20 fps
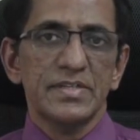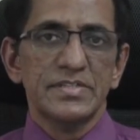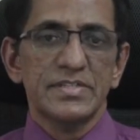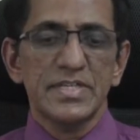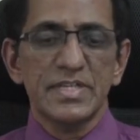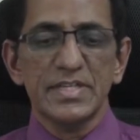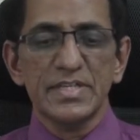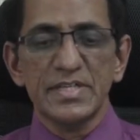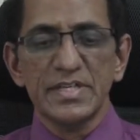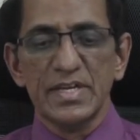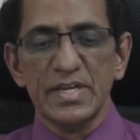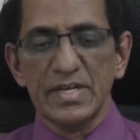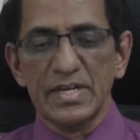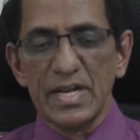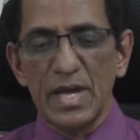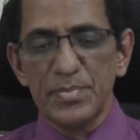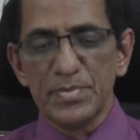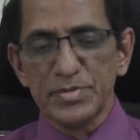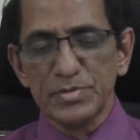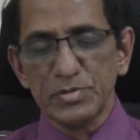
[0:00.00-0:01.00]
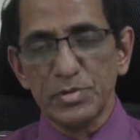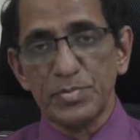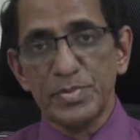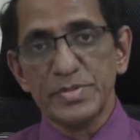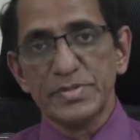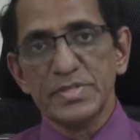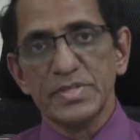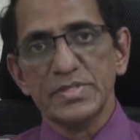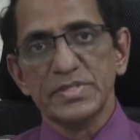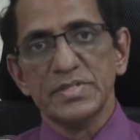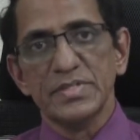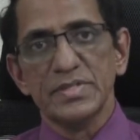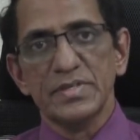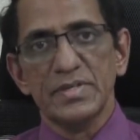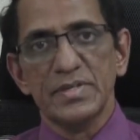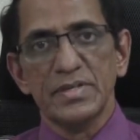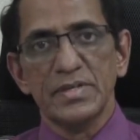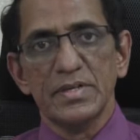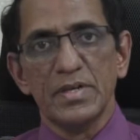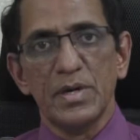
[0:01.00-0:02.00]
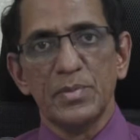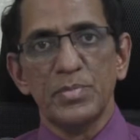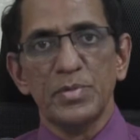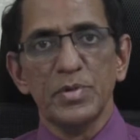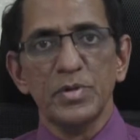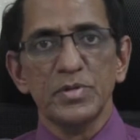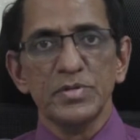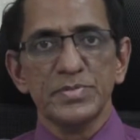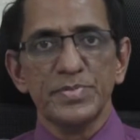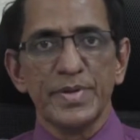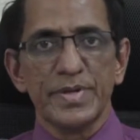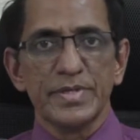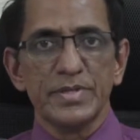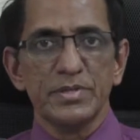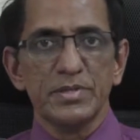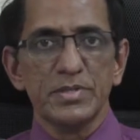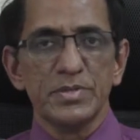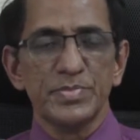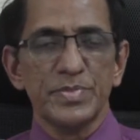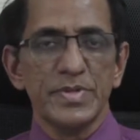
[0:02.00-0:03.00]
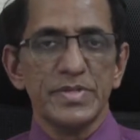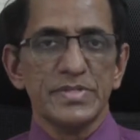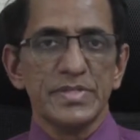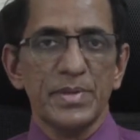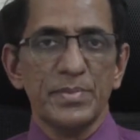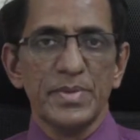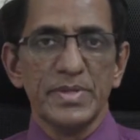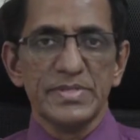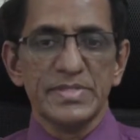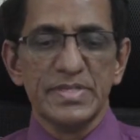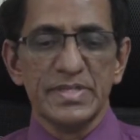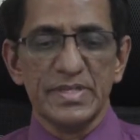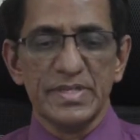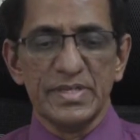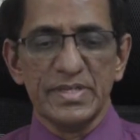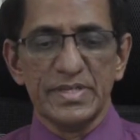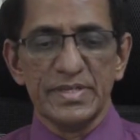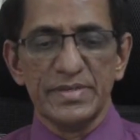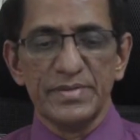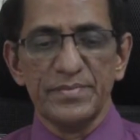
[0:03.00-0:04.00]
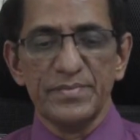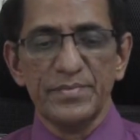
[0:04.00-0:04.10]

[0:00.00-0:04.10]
General and Laparoscopic Surgeon in Apollo Spectra Hospitals, MR Nagar.